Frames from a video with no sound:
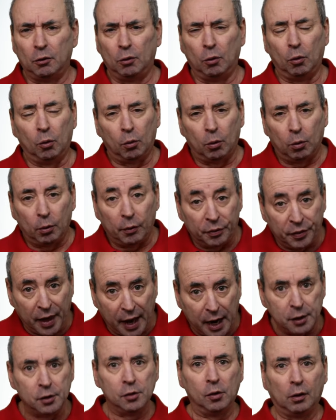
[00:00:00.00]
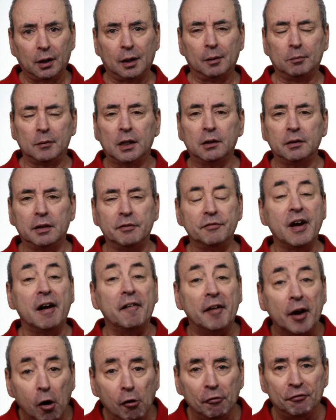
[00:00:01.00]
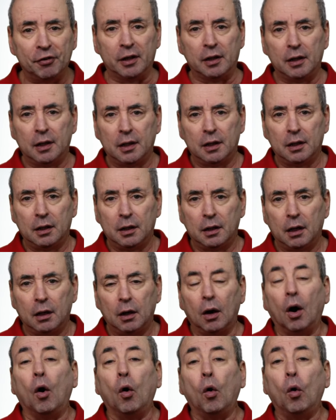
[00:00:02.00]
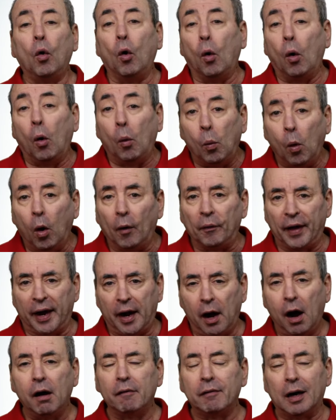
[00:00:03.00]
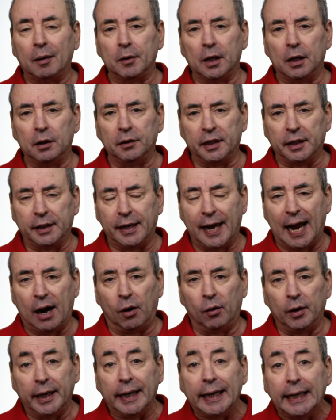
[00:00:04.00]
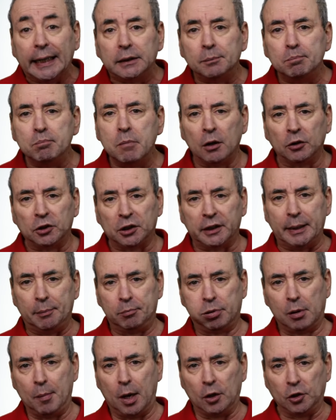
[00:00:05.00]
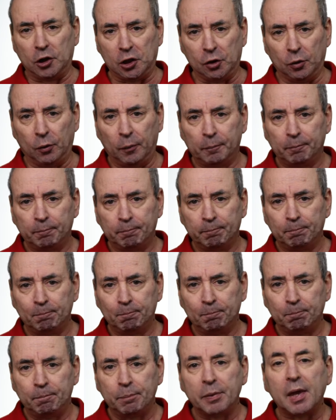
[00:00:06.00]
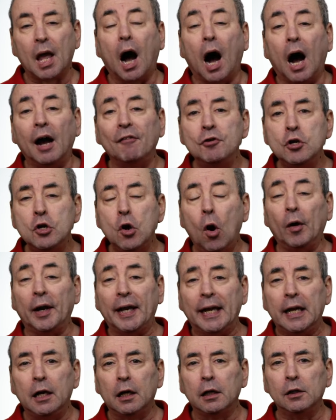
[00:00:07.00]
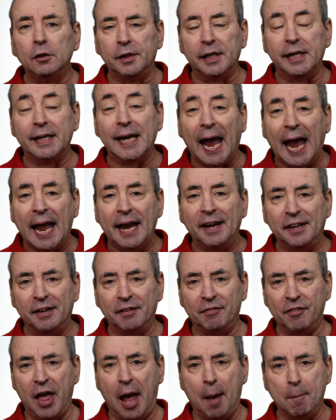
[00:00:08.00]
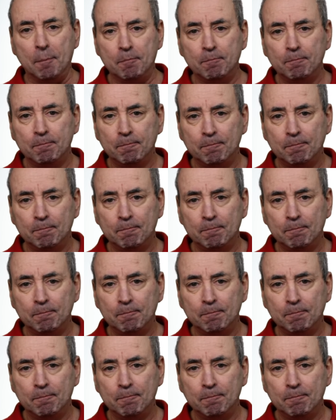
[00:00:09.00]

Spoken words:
or they're not uploading very often, or what they are uploading now is mostly promotional. I've not included any of them.